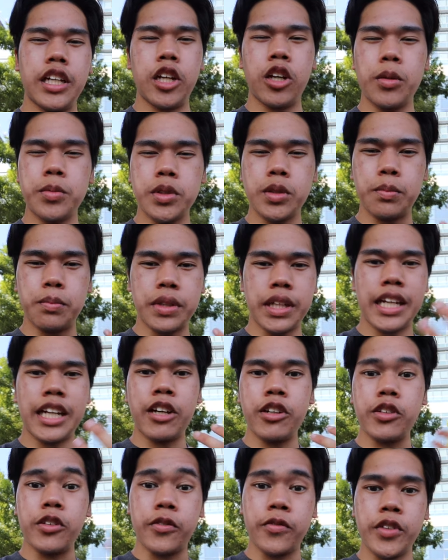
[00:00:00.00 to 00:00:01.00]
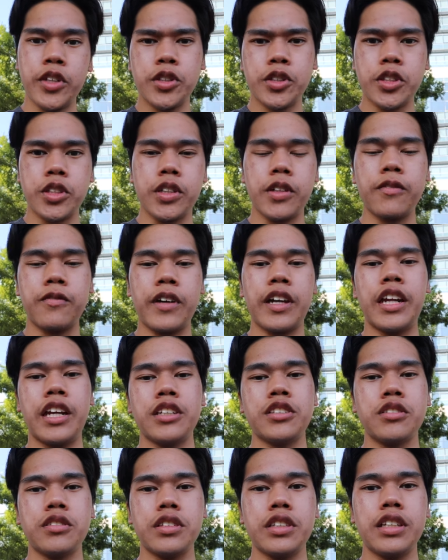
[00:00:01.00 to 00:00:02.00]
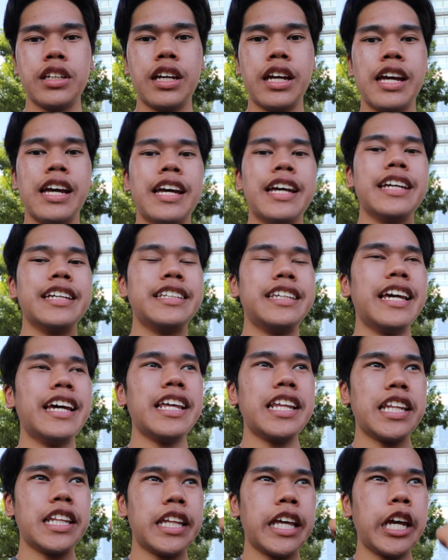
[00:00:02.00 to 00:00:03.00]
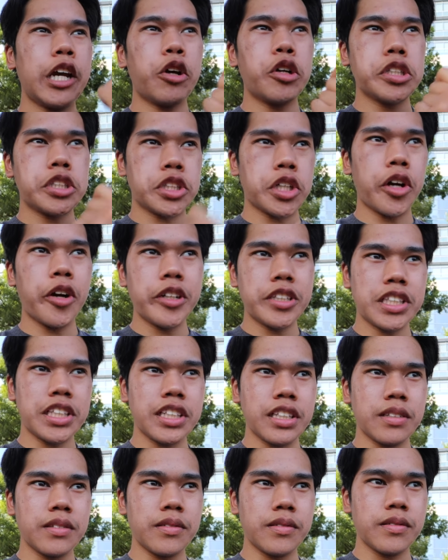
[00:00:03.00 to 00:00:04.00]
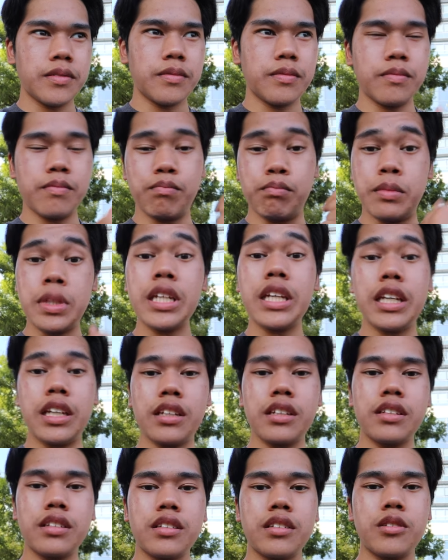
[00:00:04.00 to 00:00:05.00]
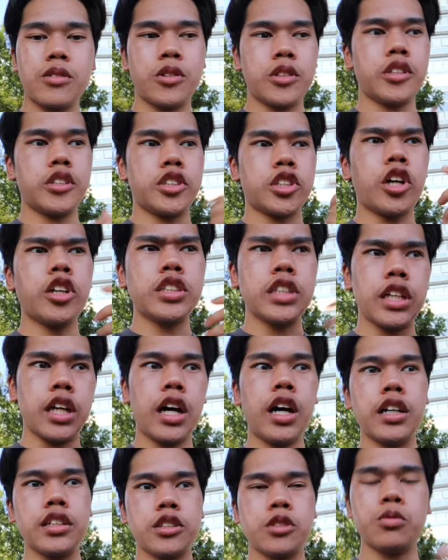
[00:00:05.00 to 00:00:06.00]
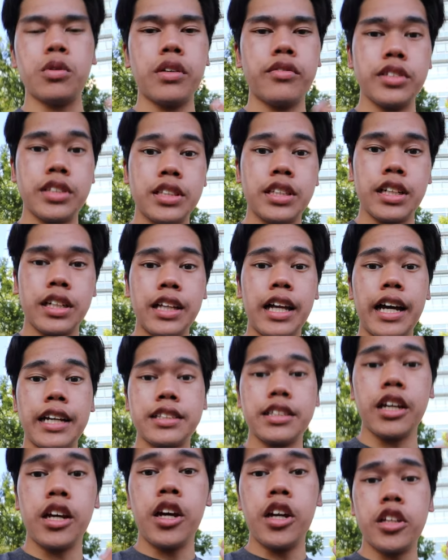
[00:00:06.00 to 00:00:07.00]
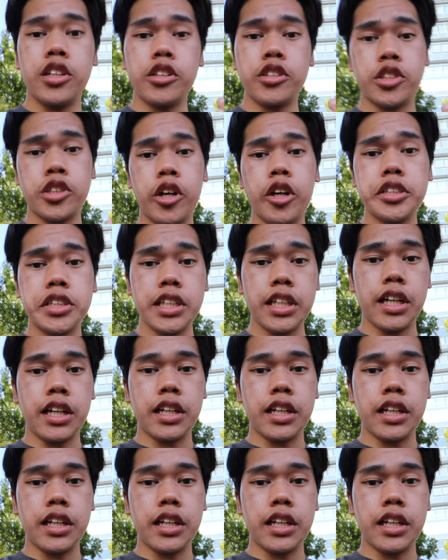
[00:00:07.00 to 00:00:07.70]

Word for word: and it helps you plan out your future financially. Yet they are charging me, or they're charging us, whoever's in the class, they're charging